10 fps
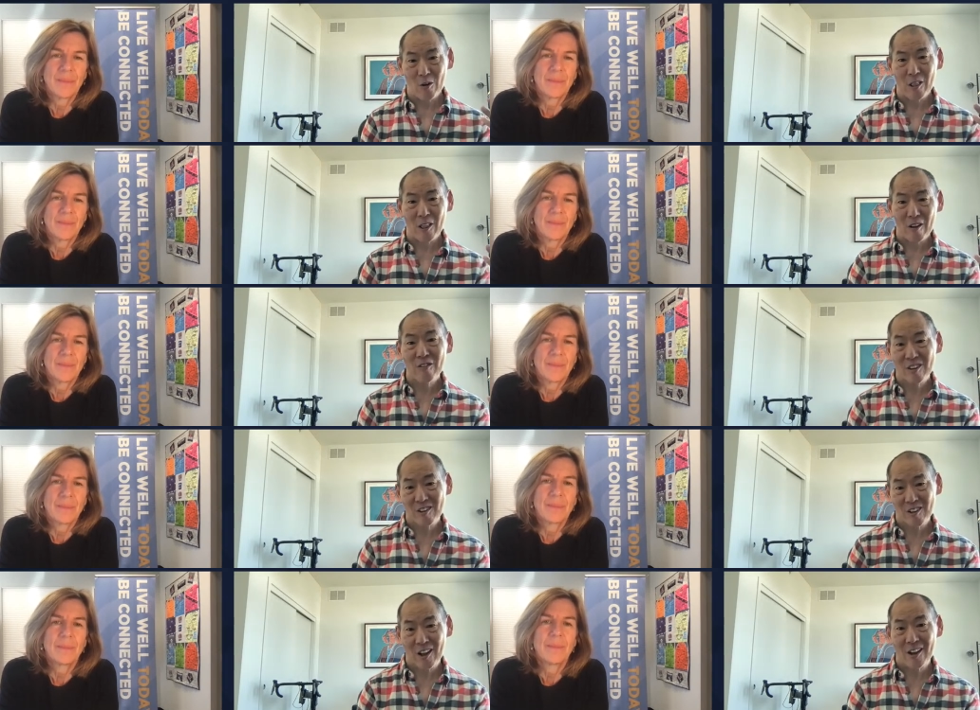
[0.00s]
Speaker 1: were left
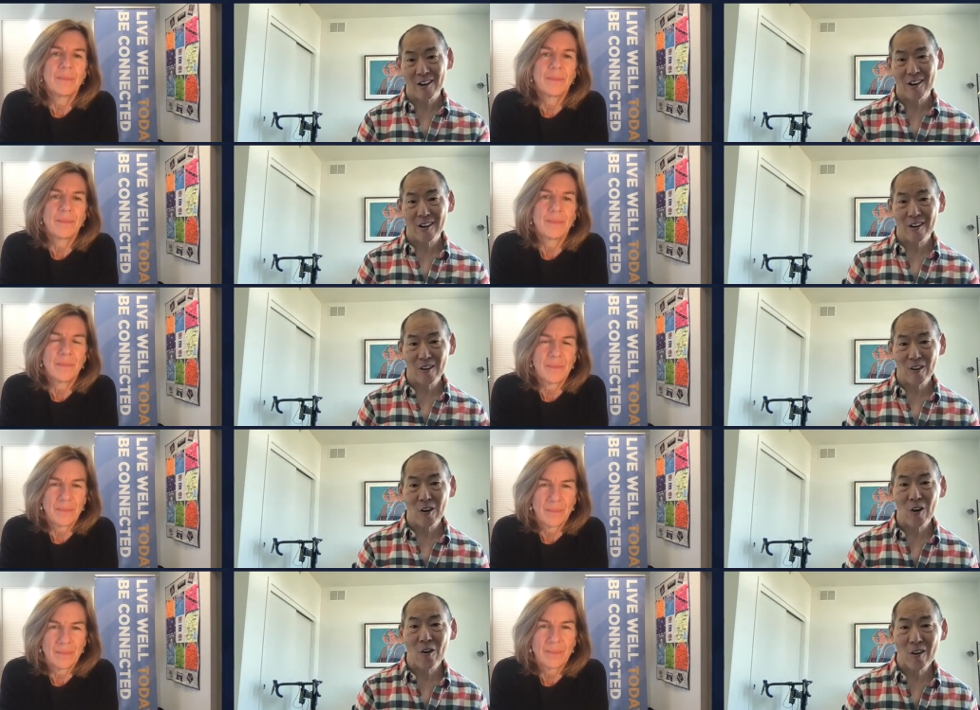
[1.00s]
sided, you
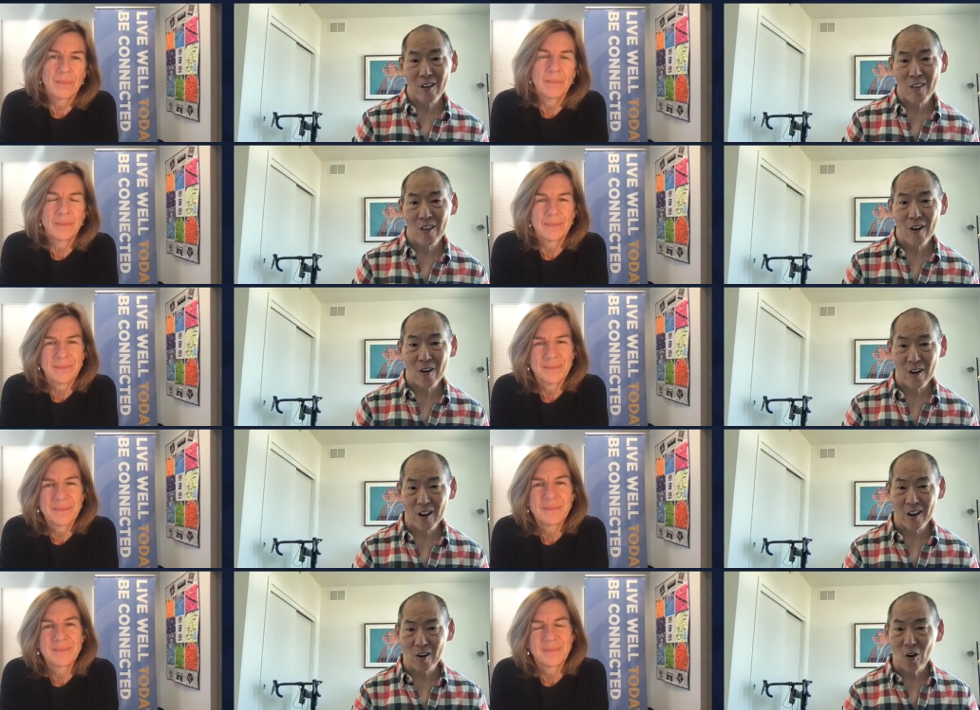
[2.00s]
know, in there.
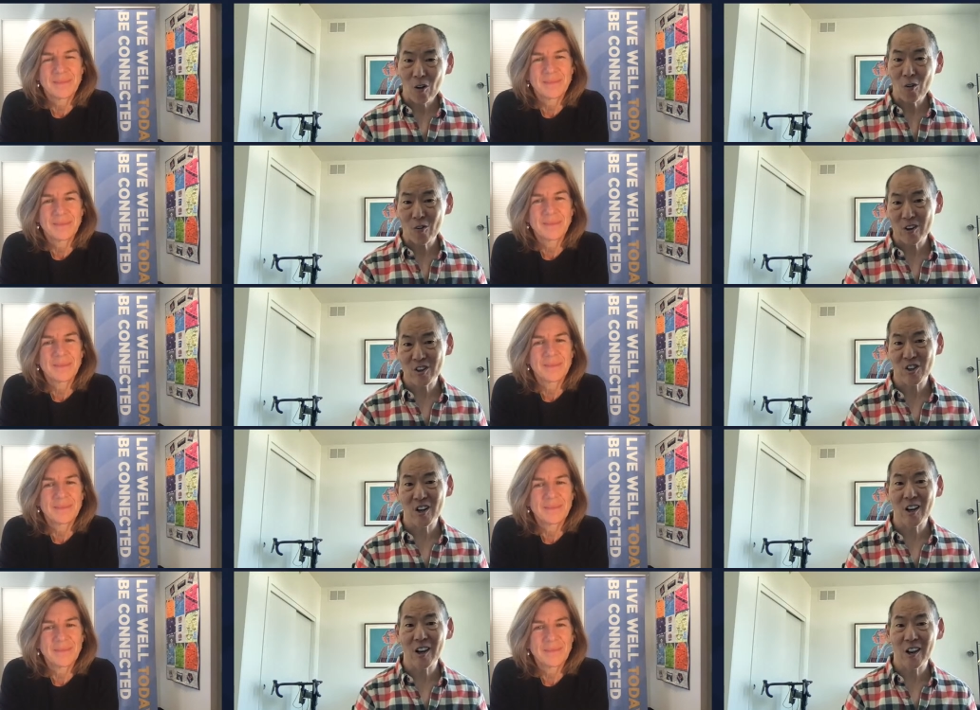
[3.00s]
And all the
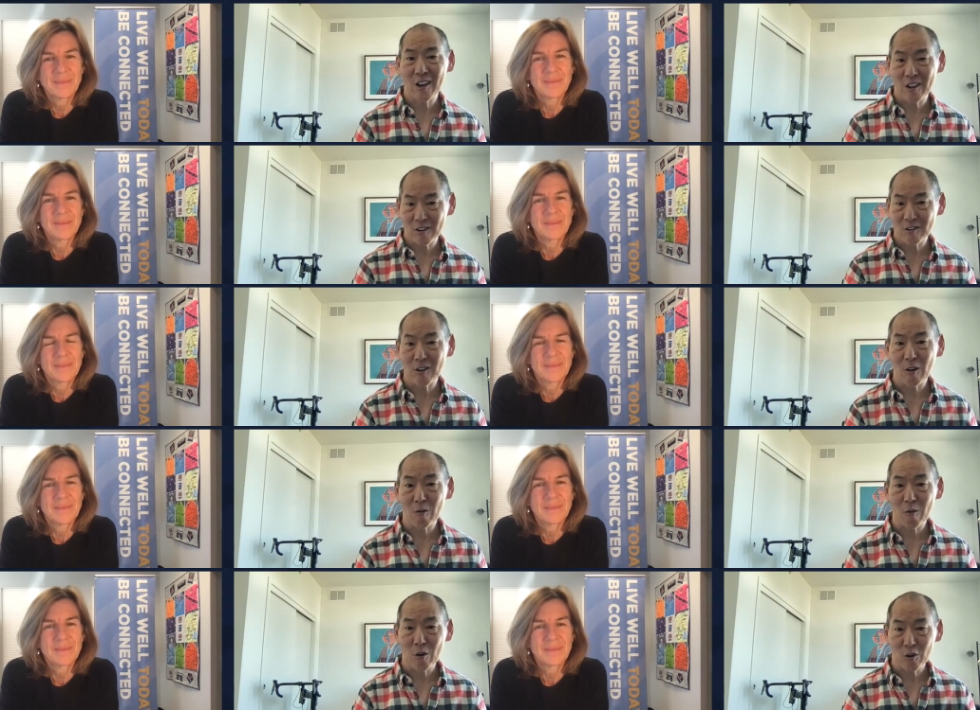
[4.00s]
rigidity and slow
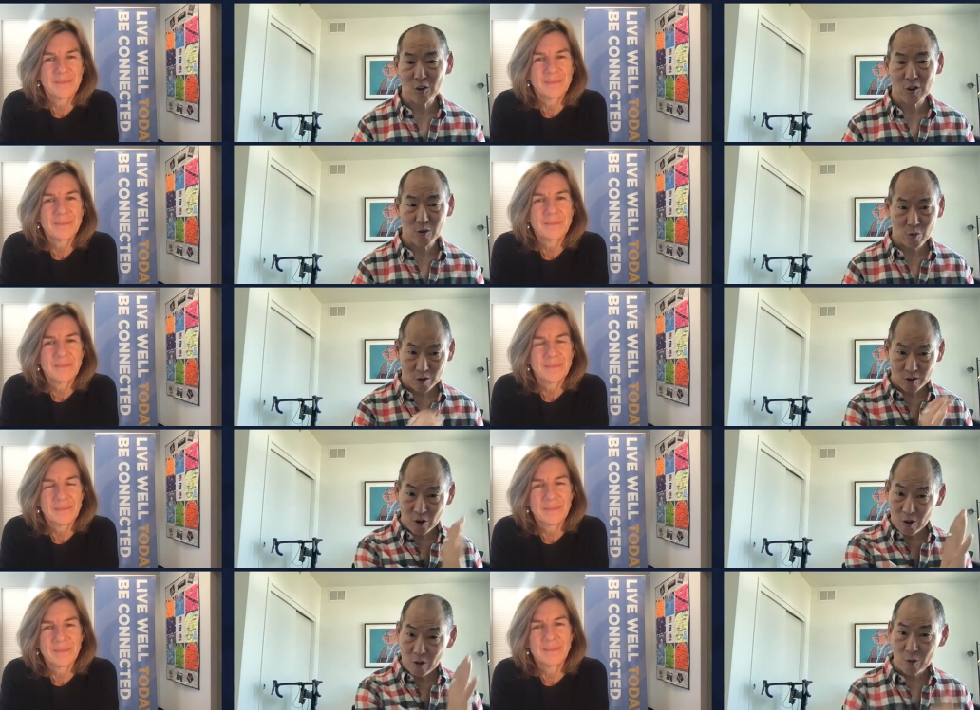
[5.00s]
motion was
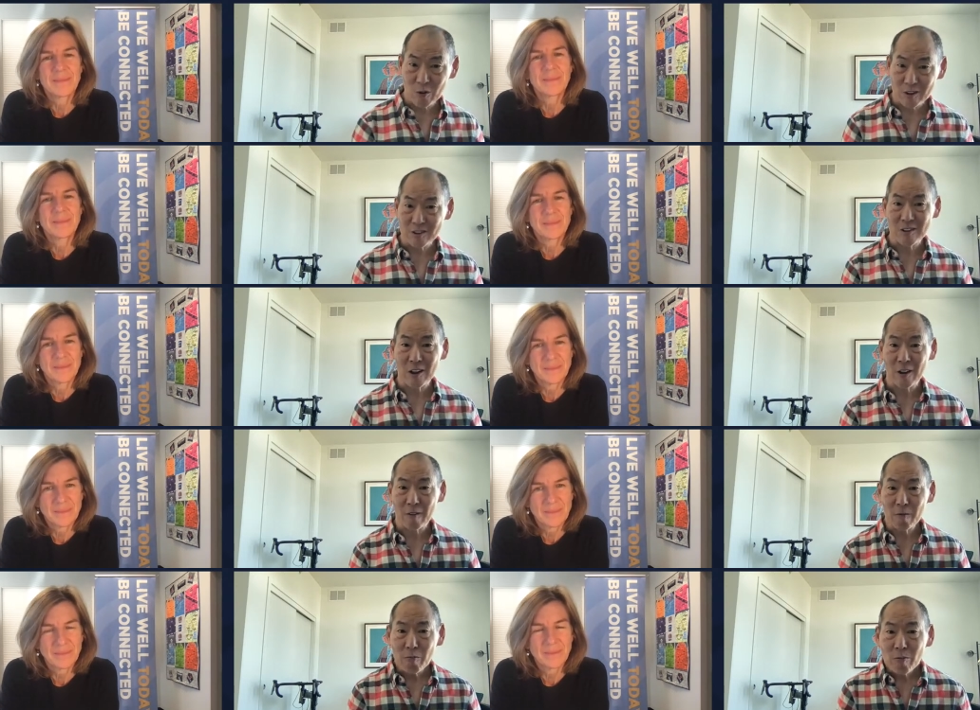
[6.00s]
all one side.
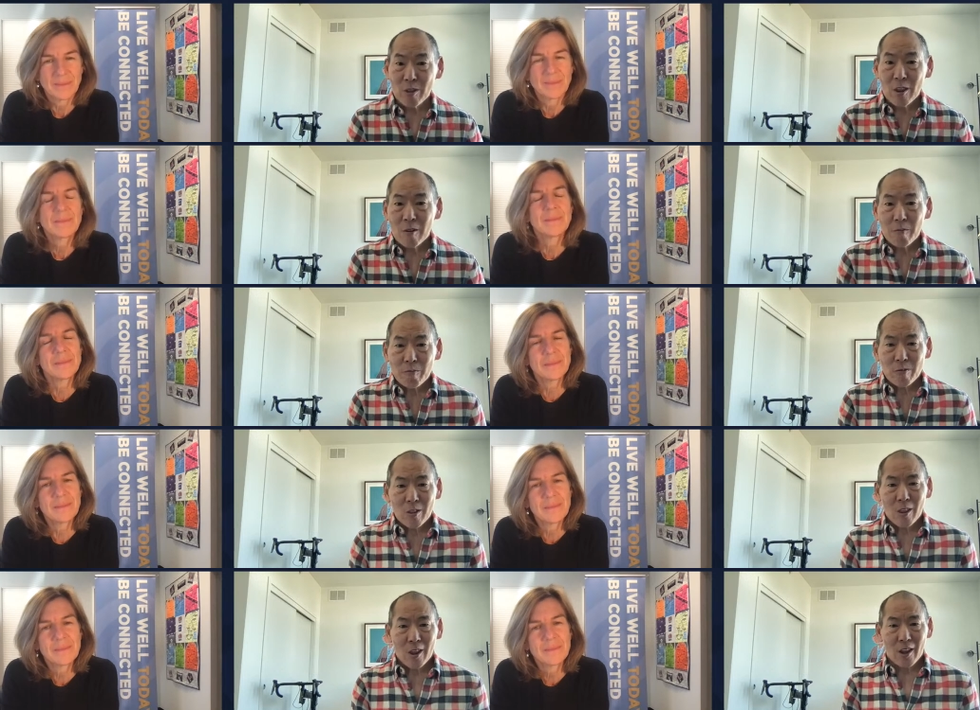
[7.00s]
Mm -hmm.
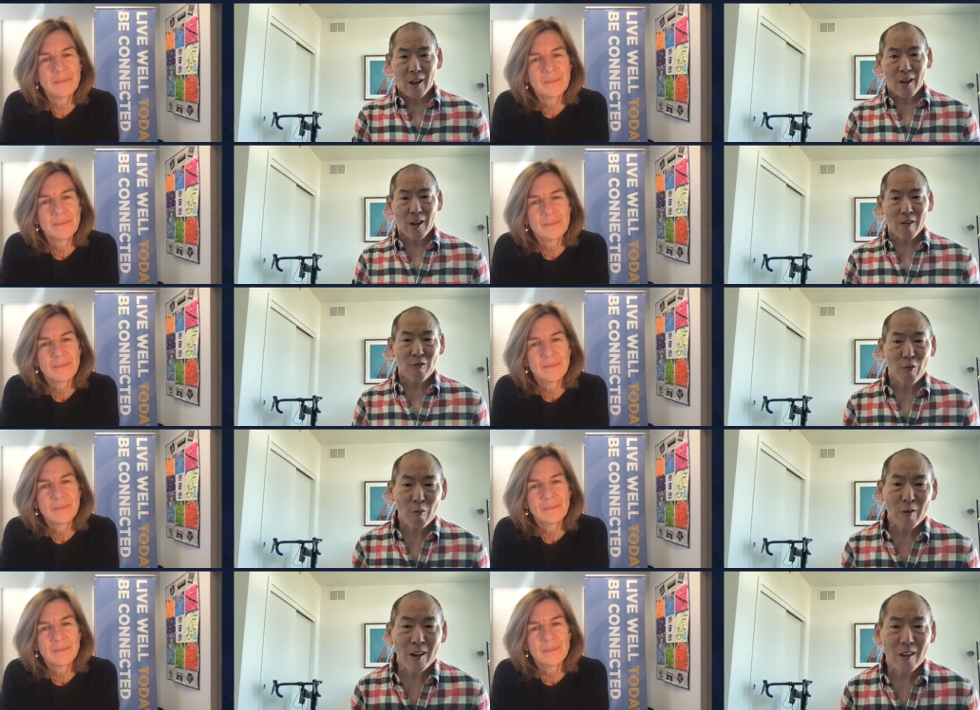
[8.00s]
And for
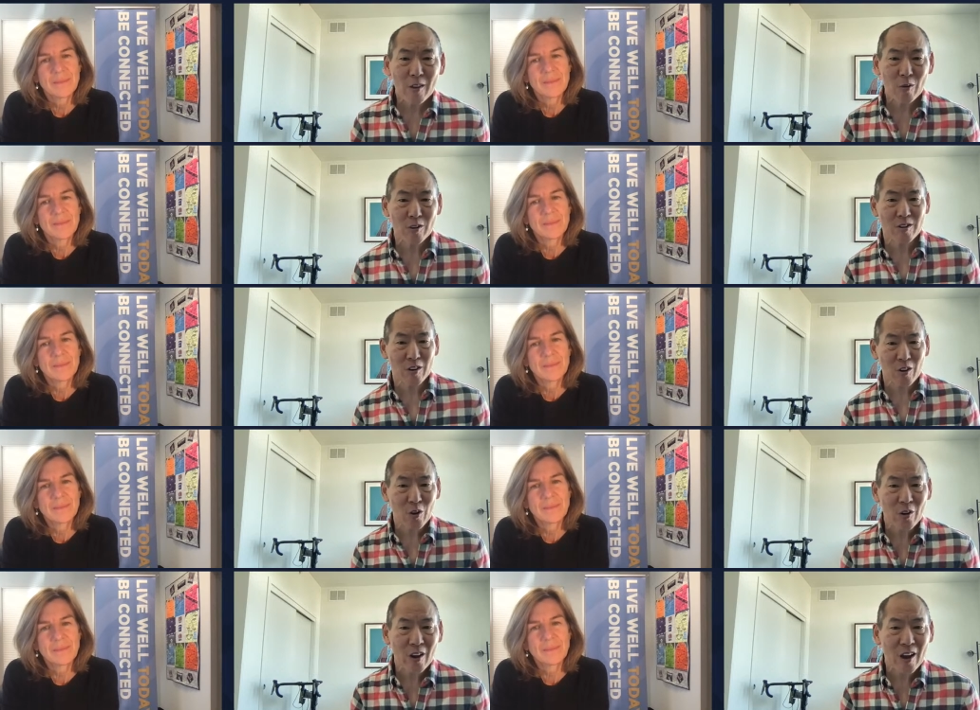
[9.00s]
me, there was a
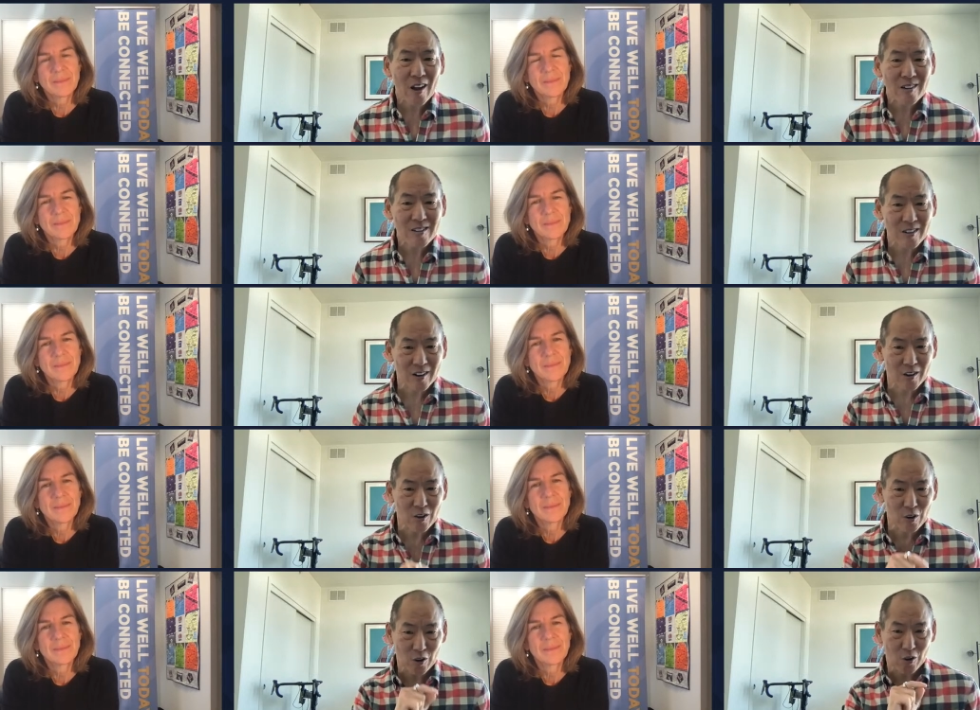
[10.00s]
curiosity
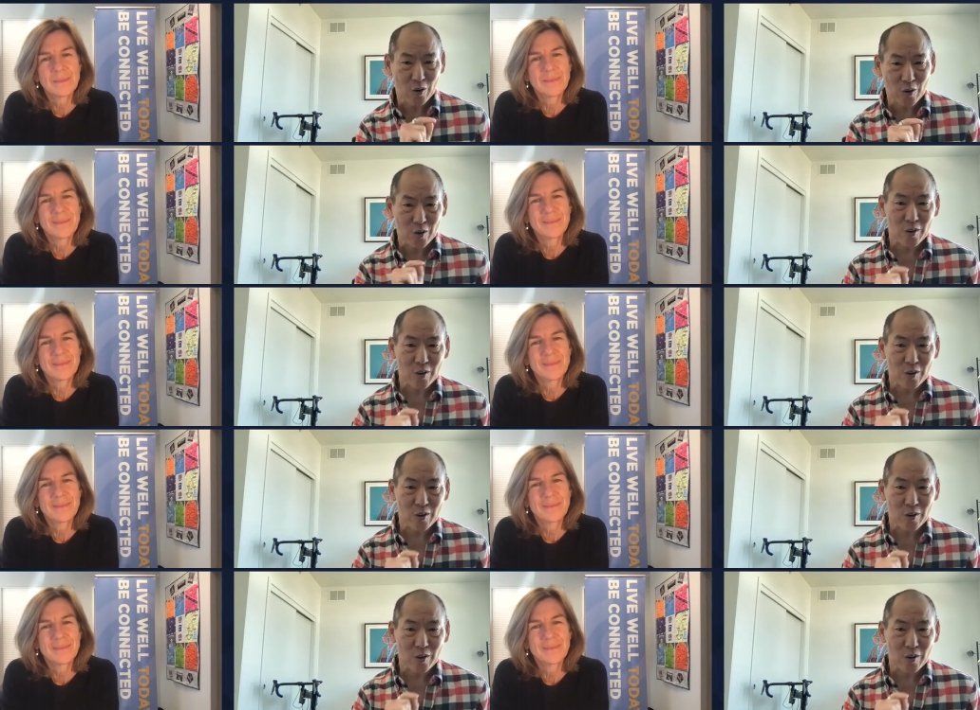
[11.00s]
do you,